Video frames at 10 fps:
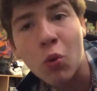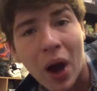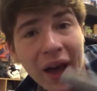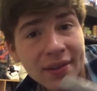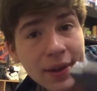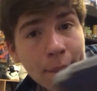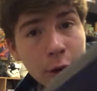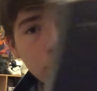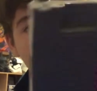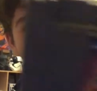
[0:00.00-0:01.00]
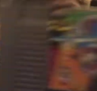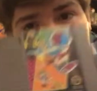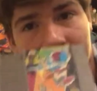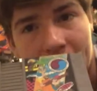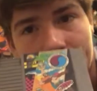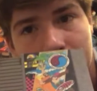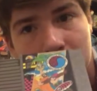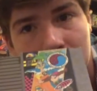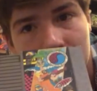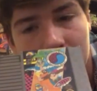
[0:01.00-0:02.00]
was a very popular
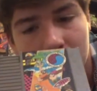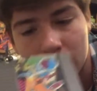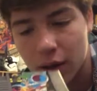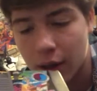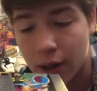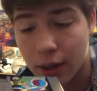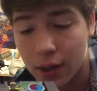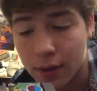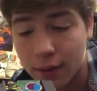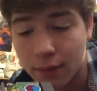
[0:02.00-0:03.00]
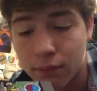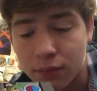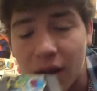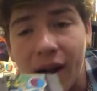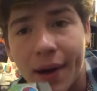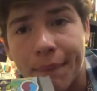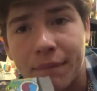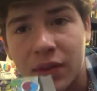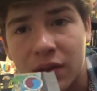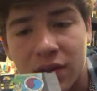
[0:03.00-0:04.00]
game, and yeah,
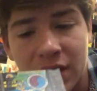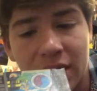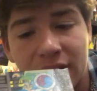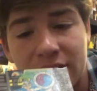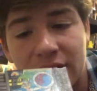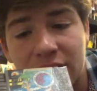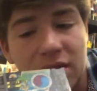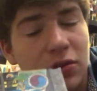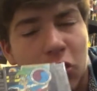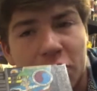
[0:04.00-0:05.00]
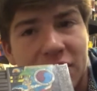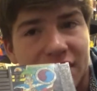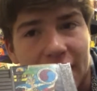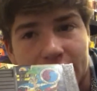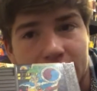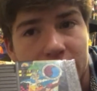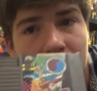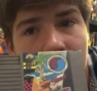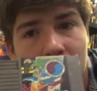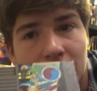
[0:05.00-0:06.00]
TNC Surf Designer
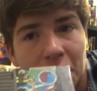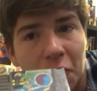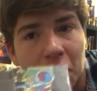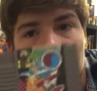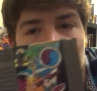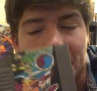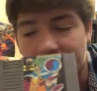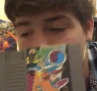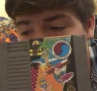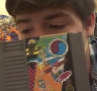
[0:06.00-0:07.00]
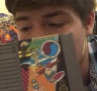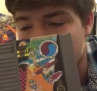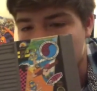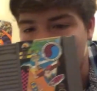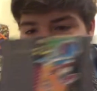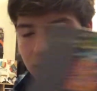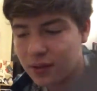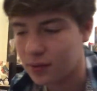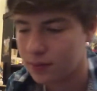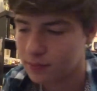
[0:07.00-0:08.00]
for the NES.